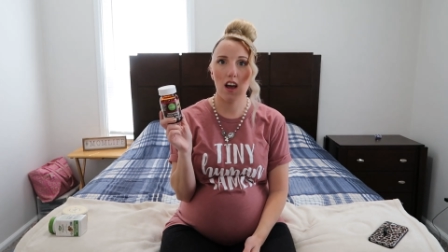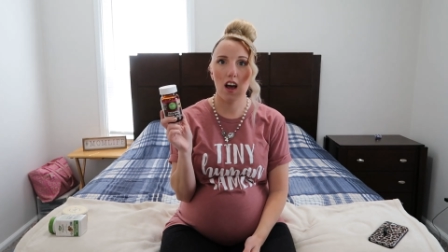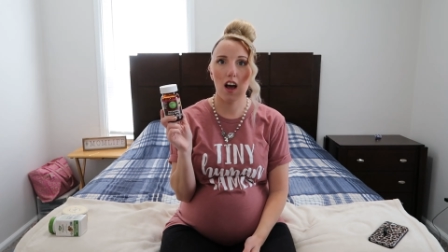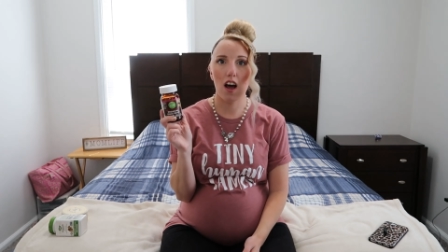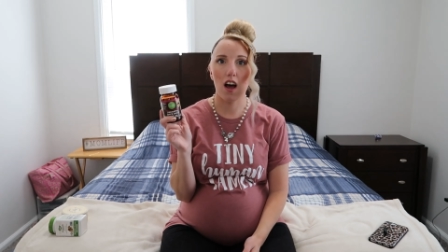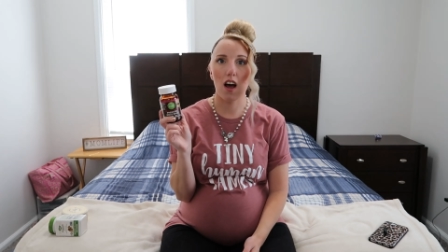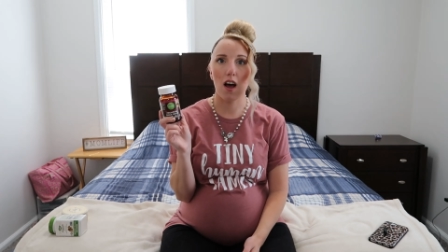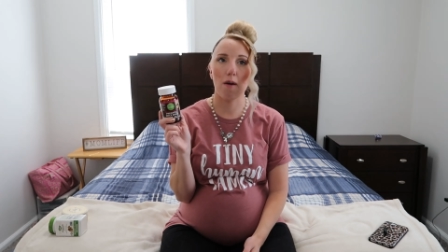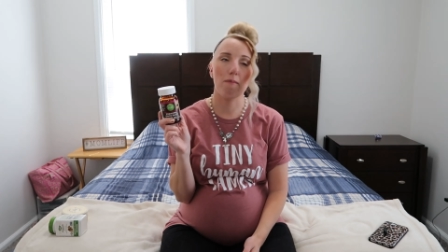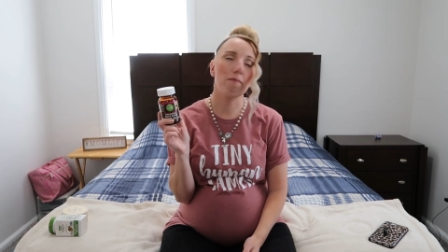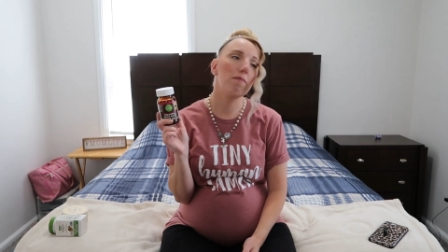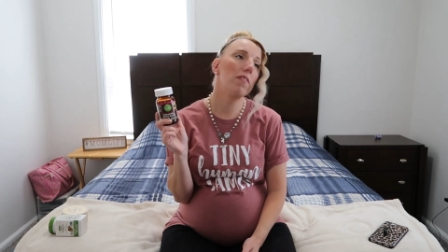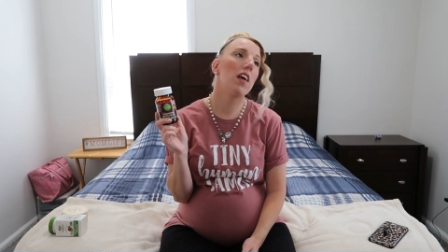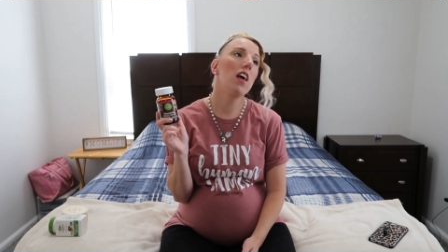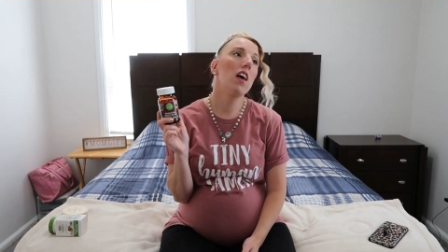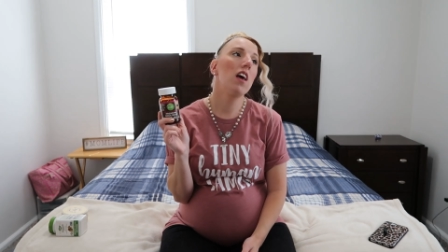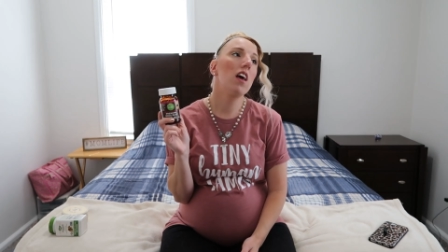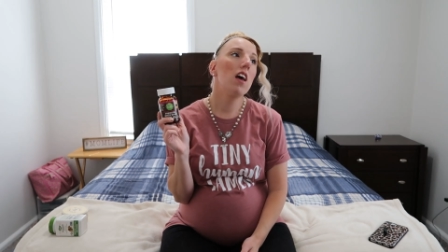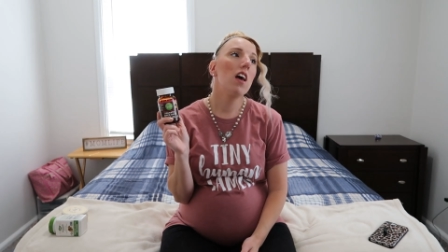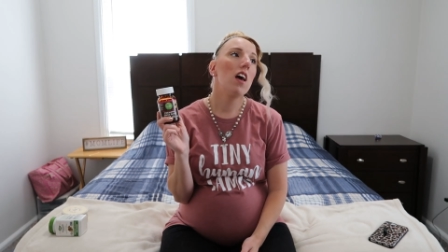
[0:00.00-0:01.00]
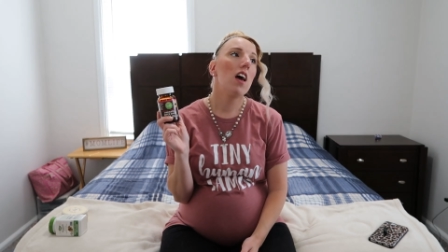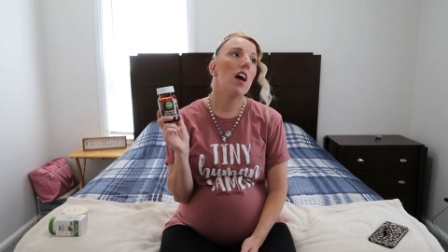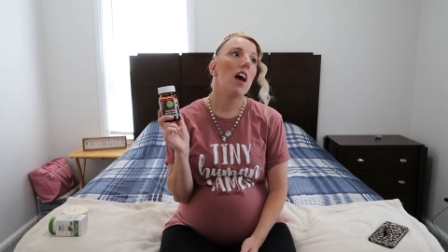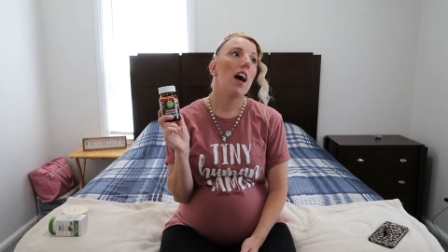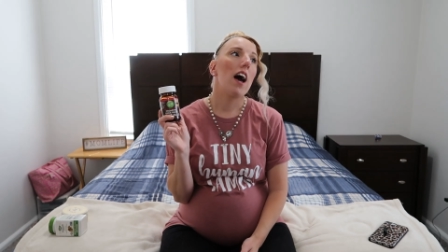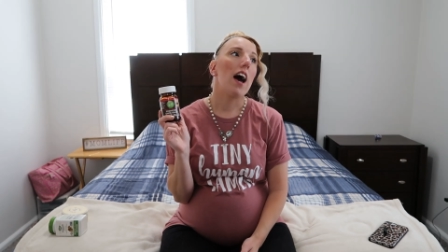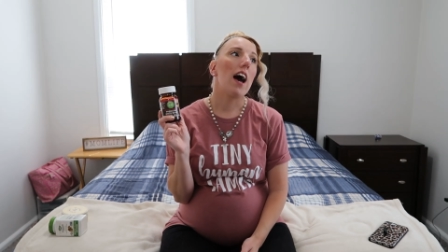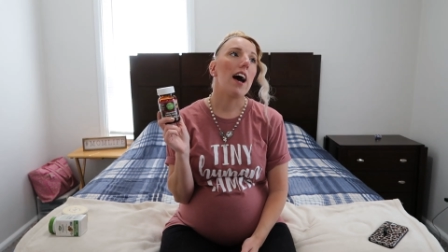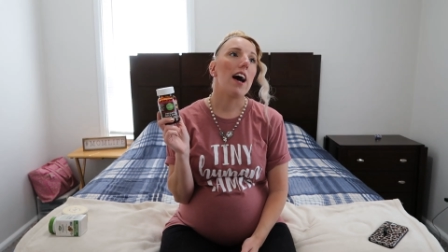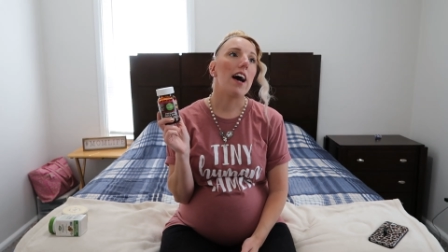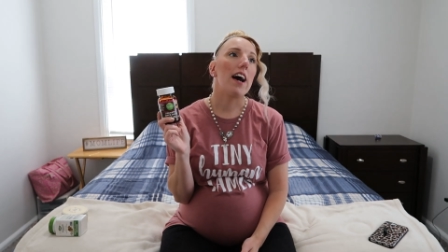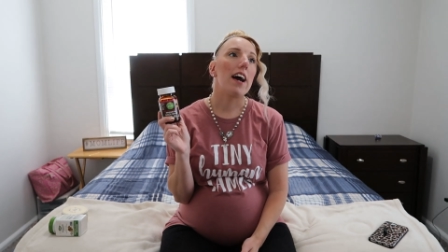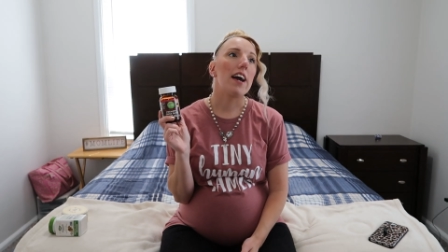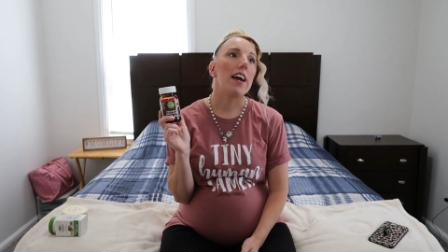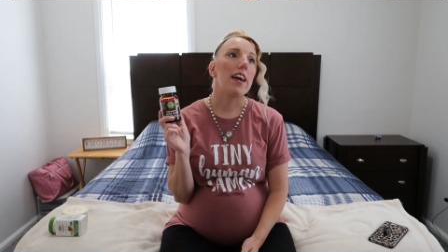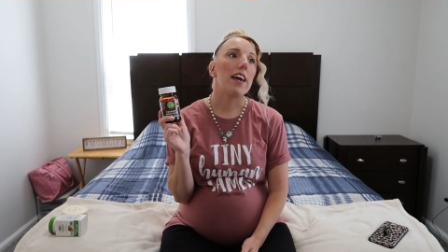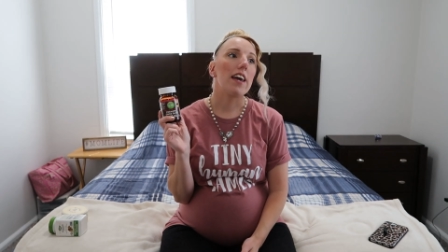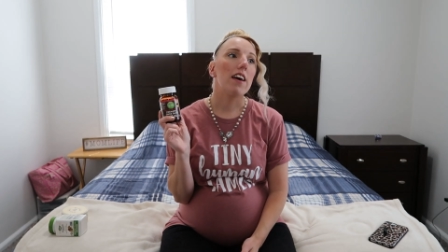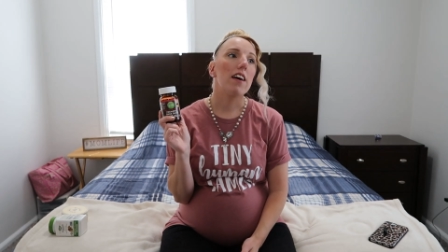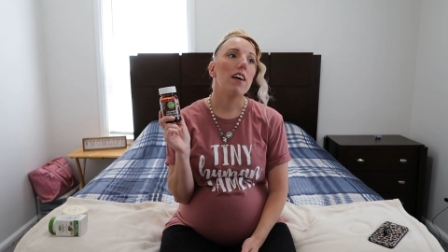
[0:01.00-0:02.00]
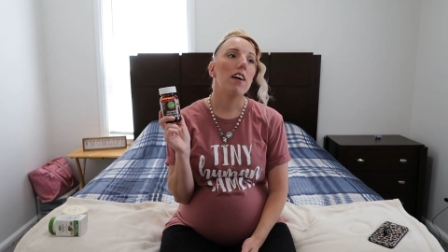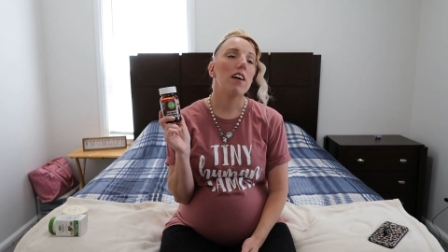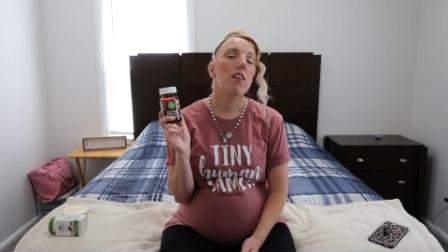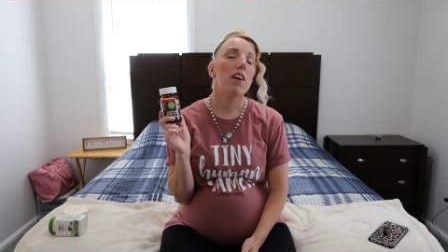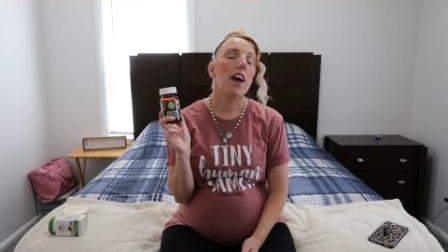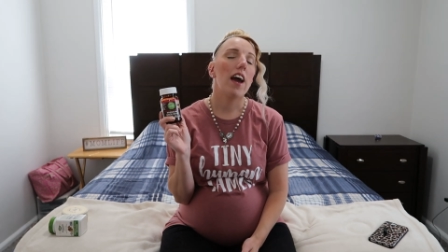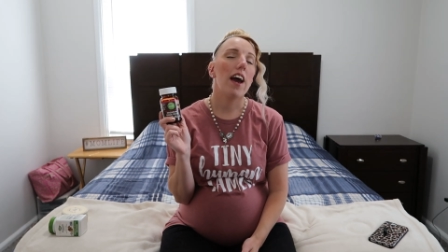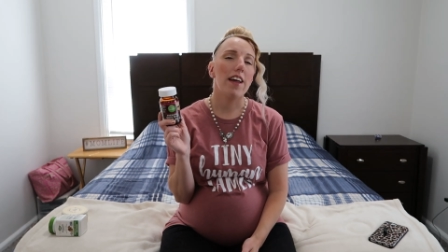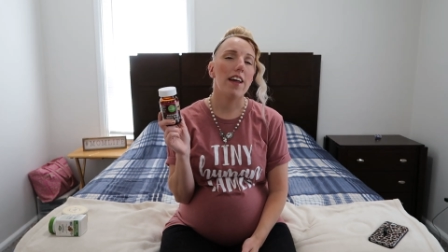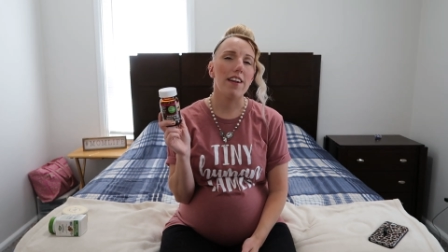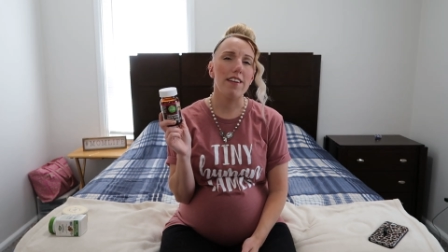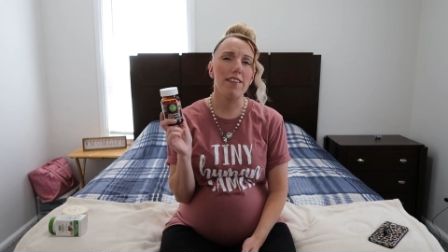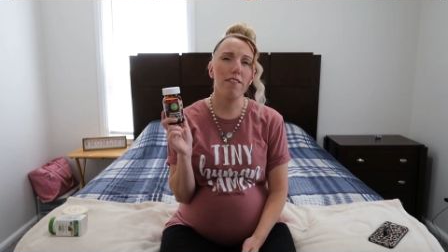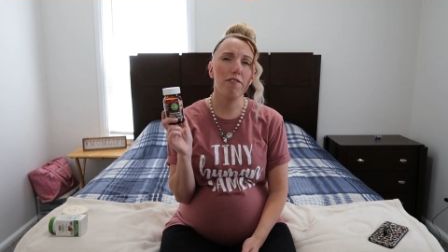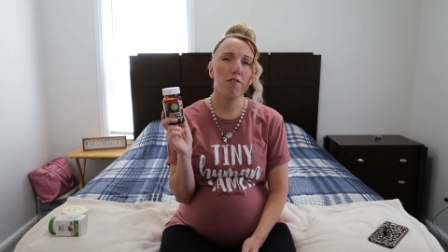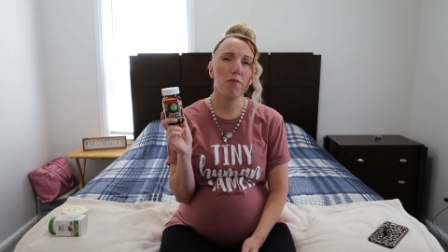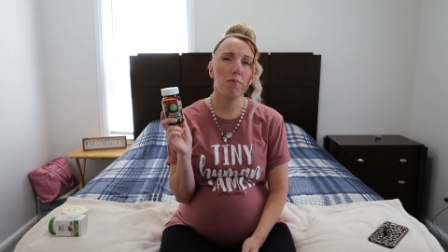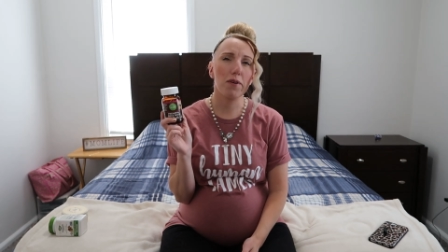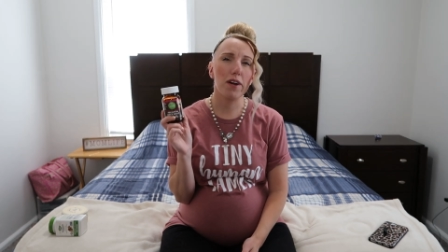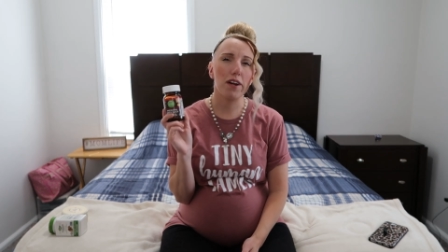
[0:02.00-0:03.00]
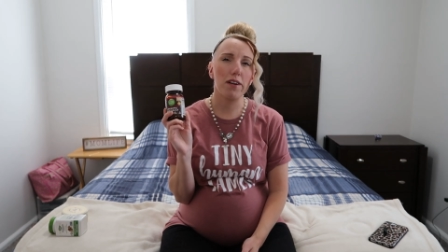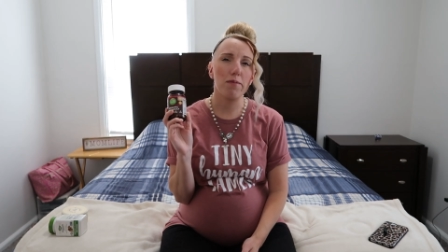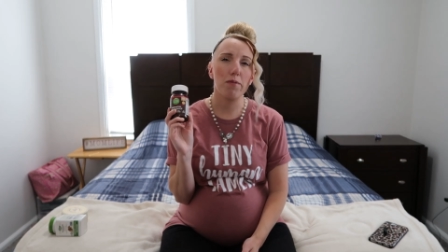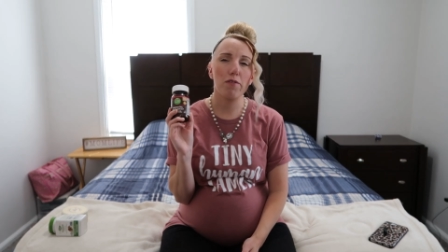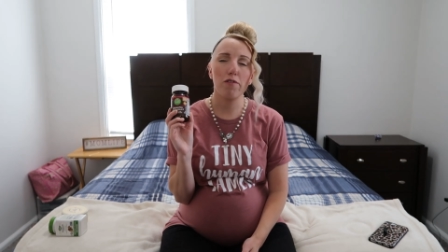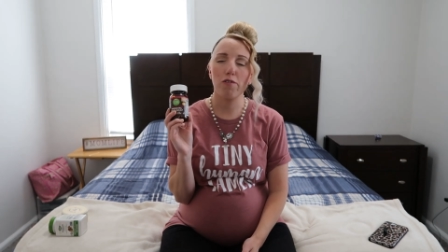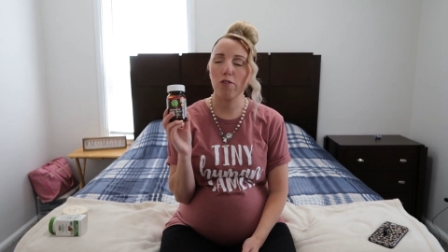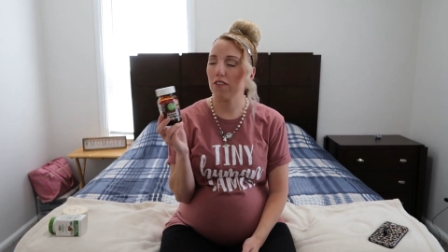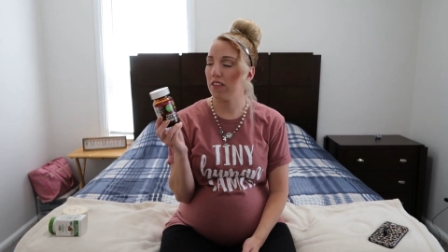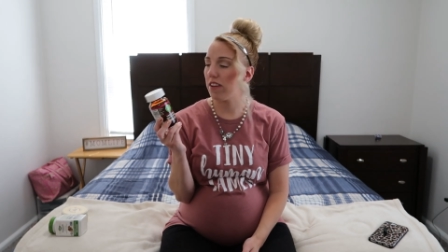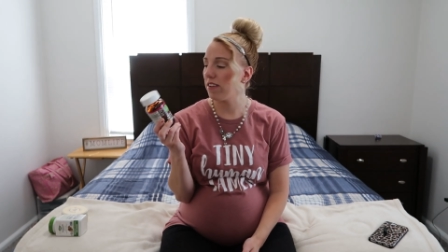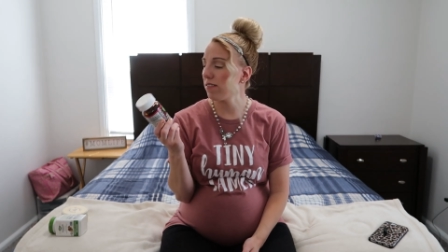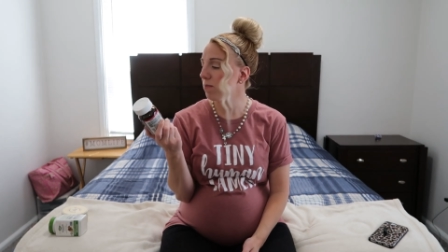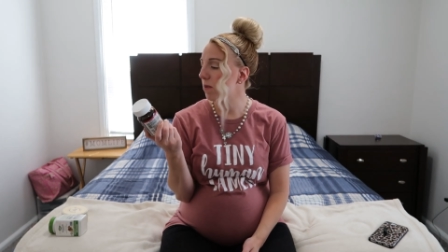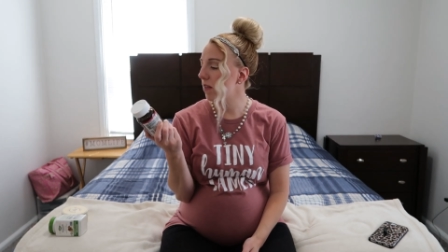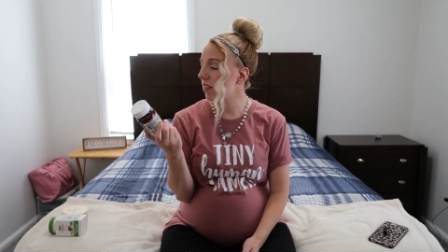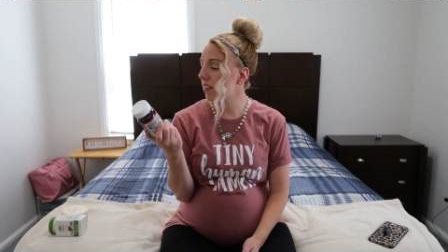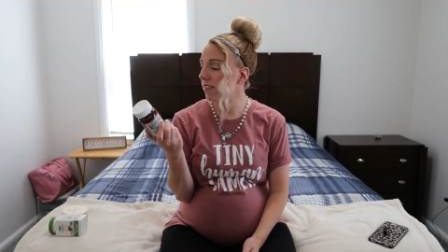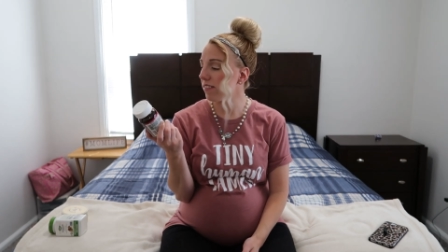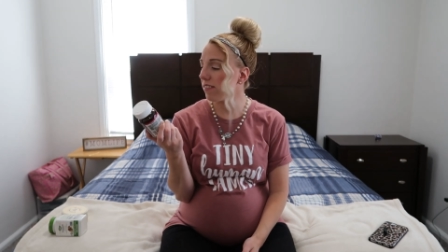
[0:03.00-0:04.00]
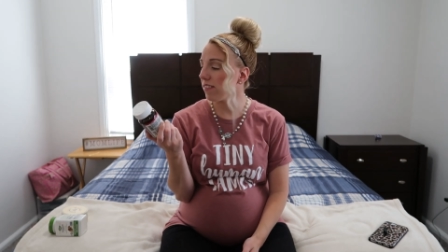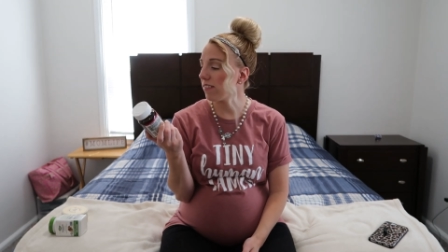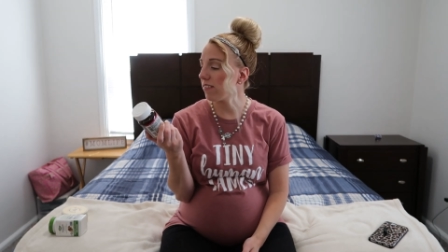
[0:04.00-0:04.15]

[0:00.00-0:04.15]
Um, I had a different brand before this, but this